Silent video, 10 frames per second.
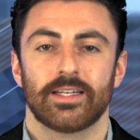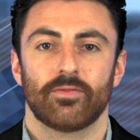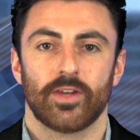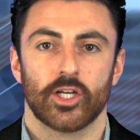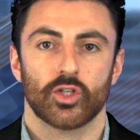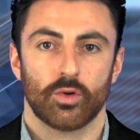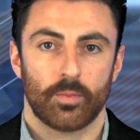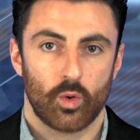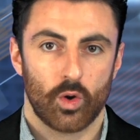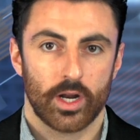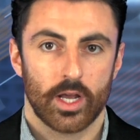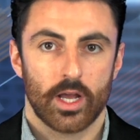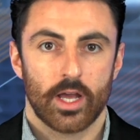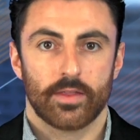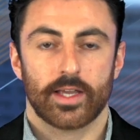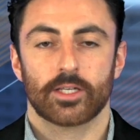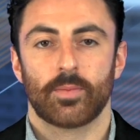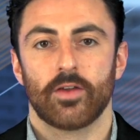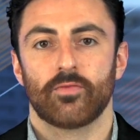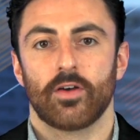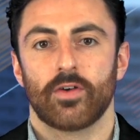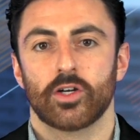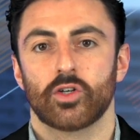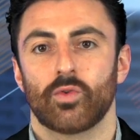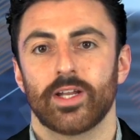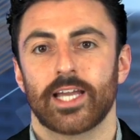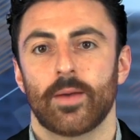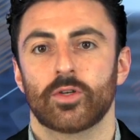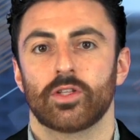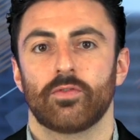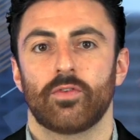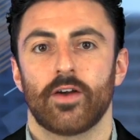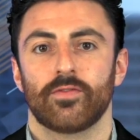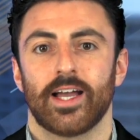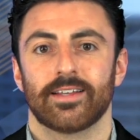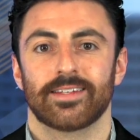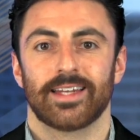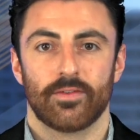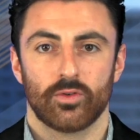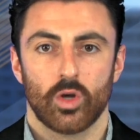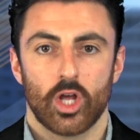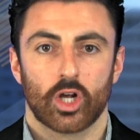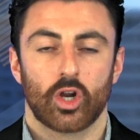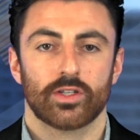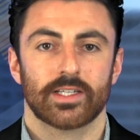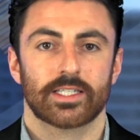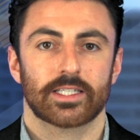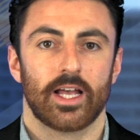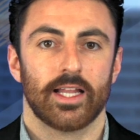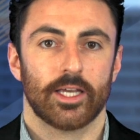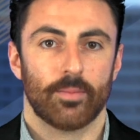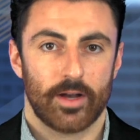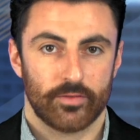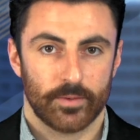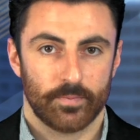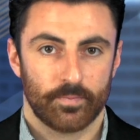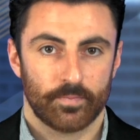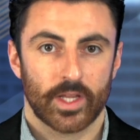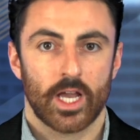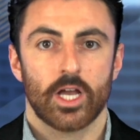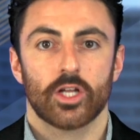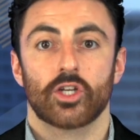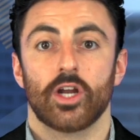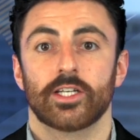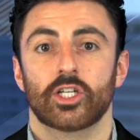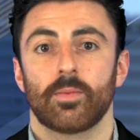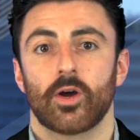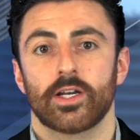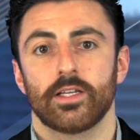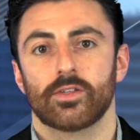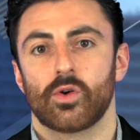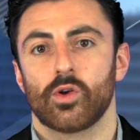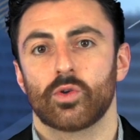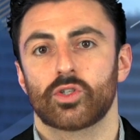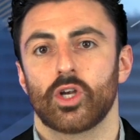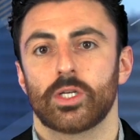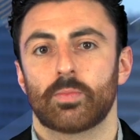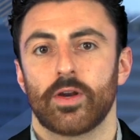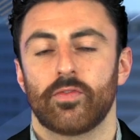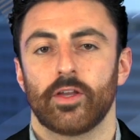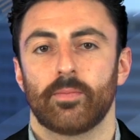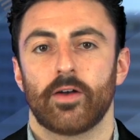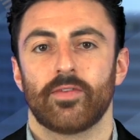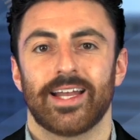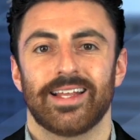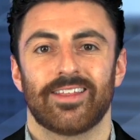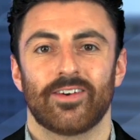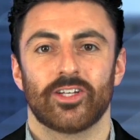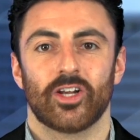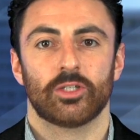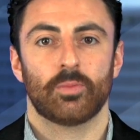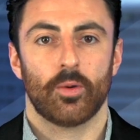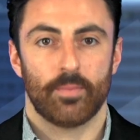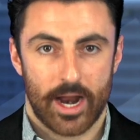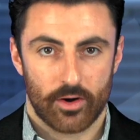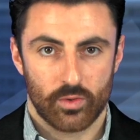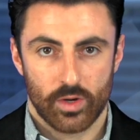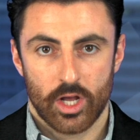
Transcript: inflation report. The S&P 500 recaptured the 5,000 level, closing slightly above it. Turning to commodities, oil surged briefly above $83 per barrel,